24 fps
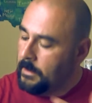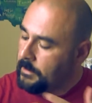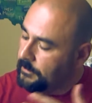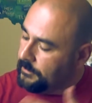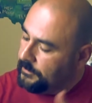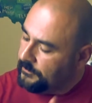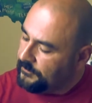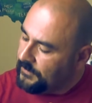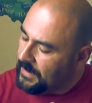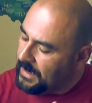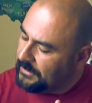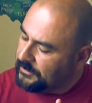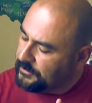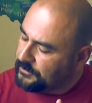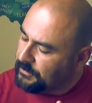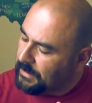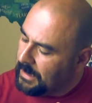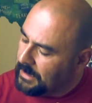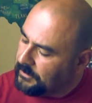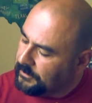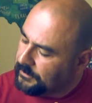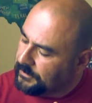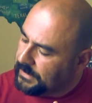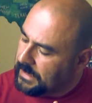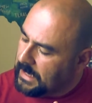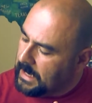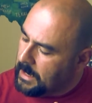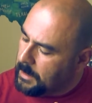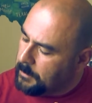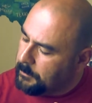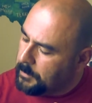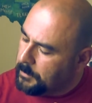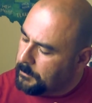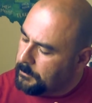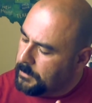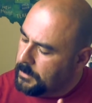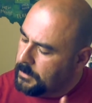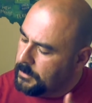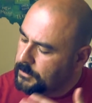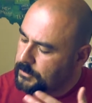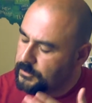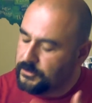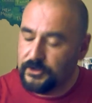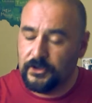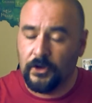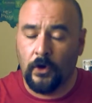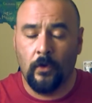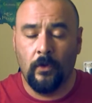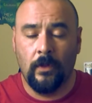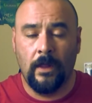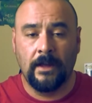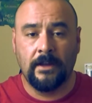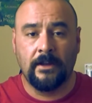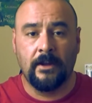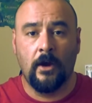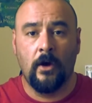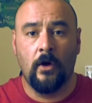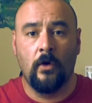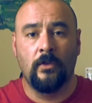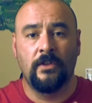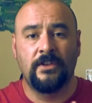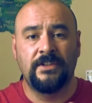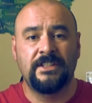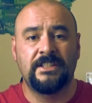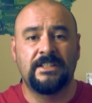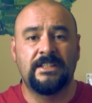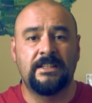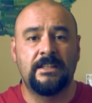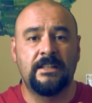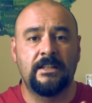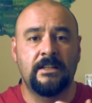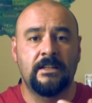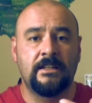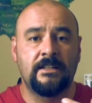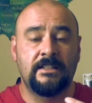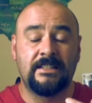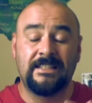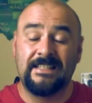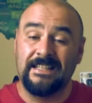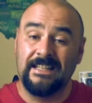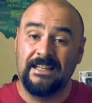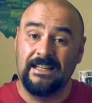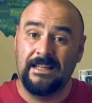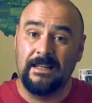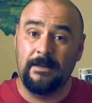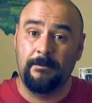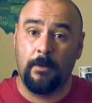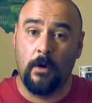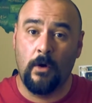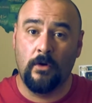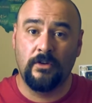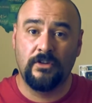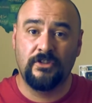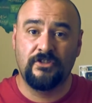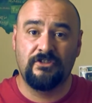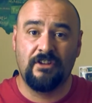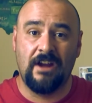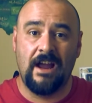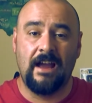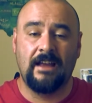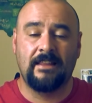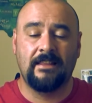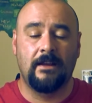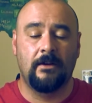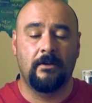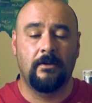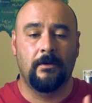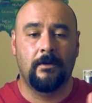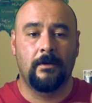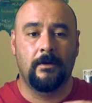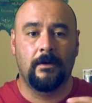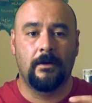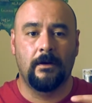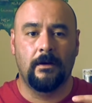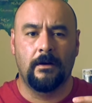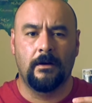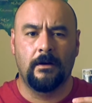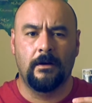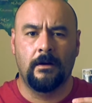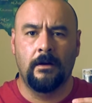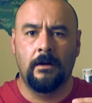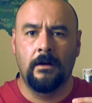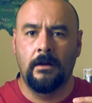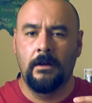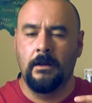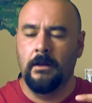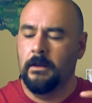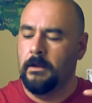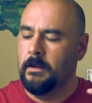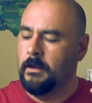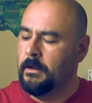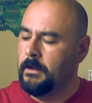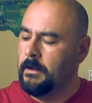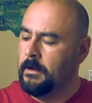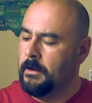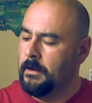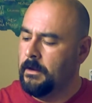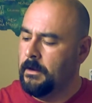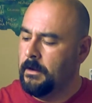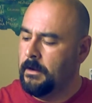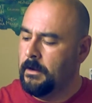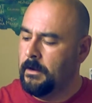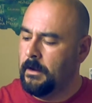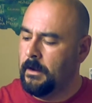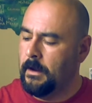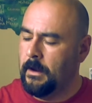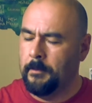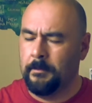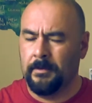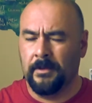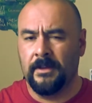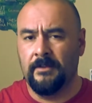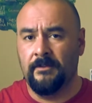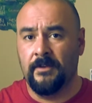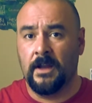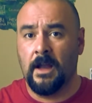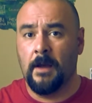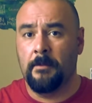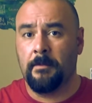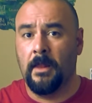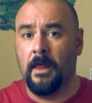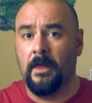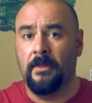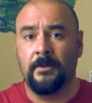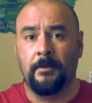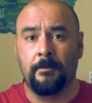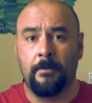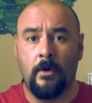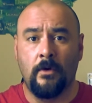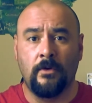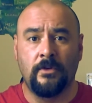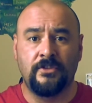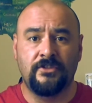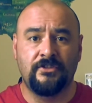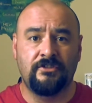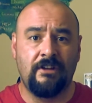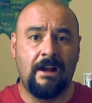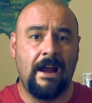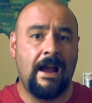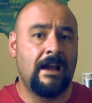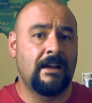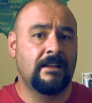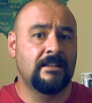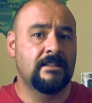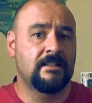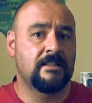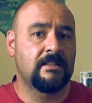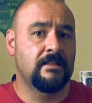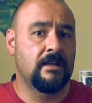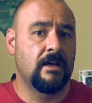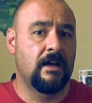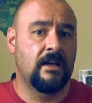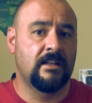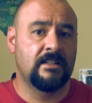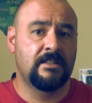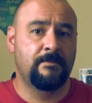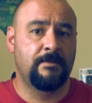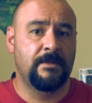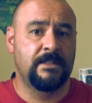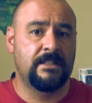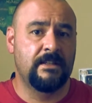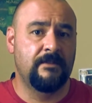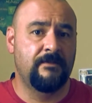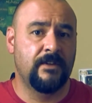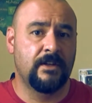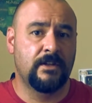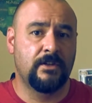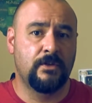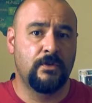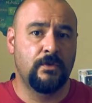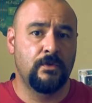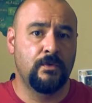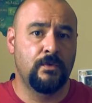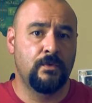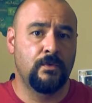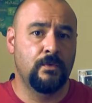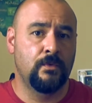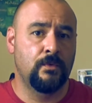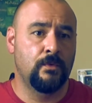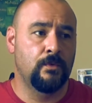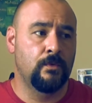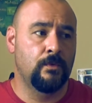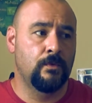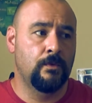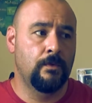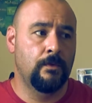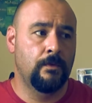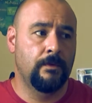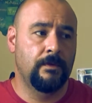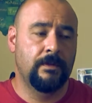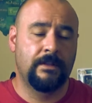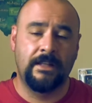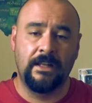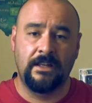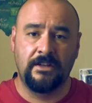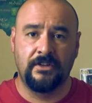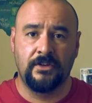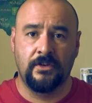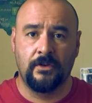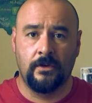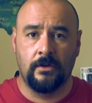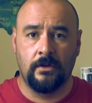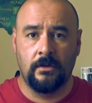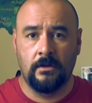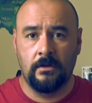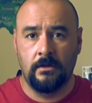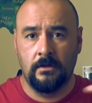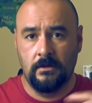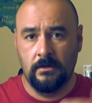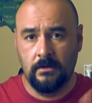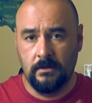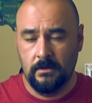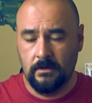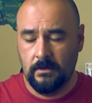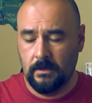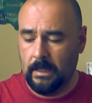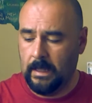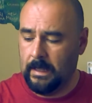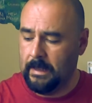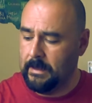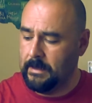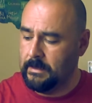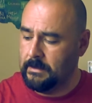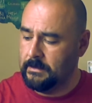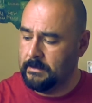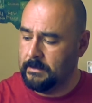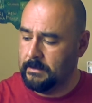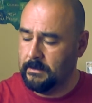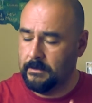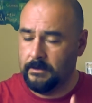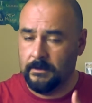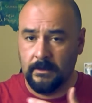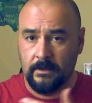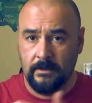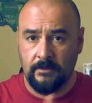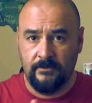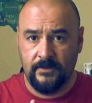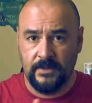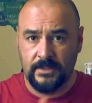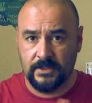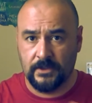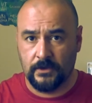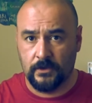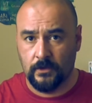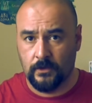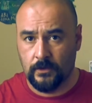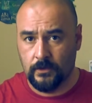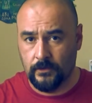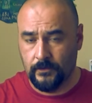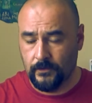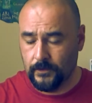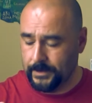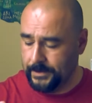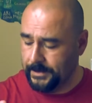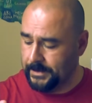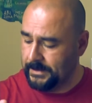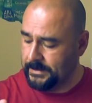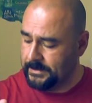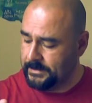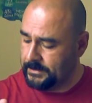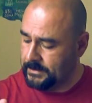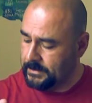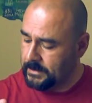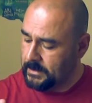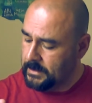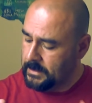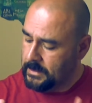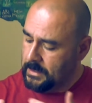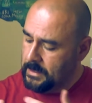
And the final track on the album, Don't Let Go, this is the CD bonus track. There were, I believe, a couple other bonus tracks uh, specific to digital and the physical release.